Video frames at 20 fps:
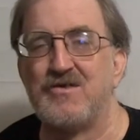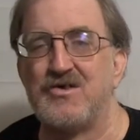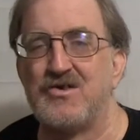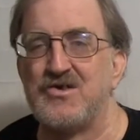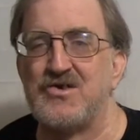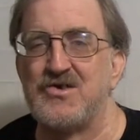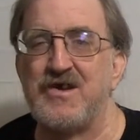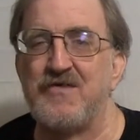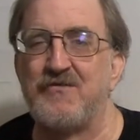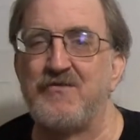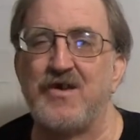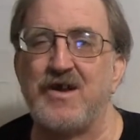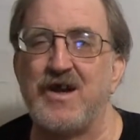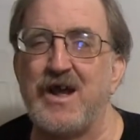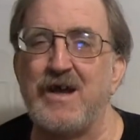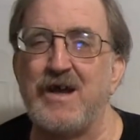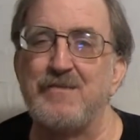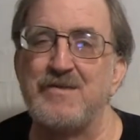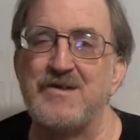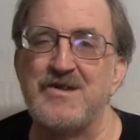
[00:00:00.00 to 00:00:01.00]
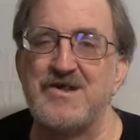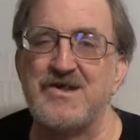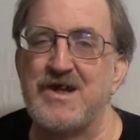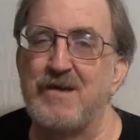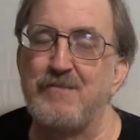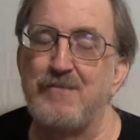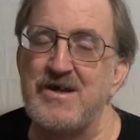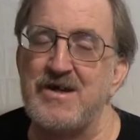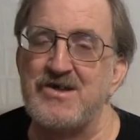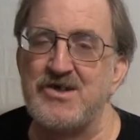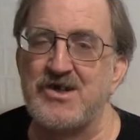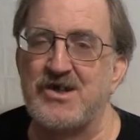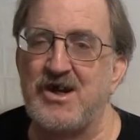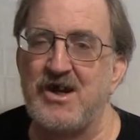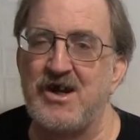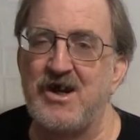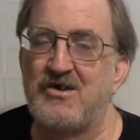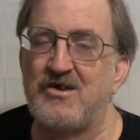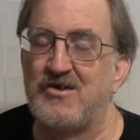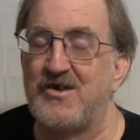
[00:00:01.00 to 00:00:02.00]
a different name but the same basic
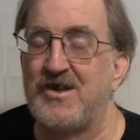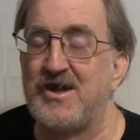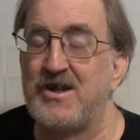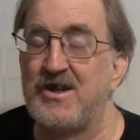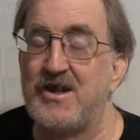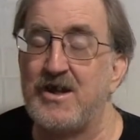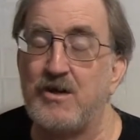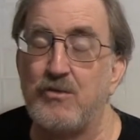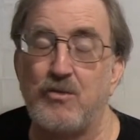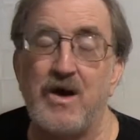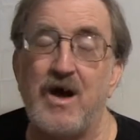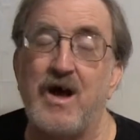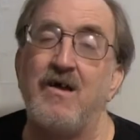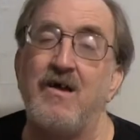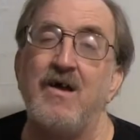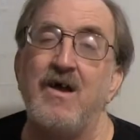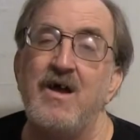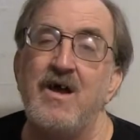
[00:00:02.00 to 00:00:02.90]
character they did it well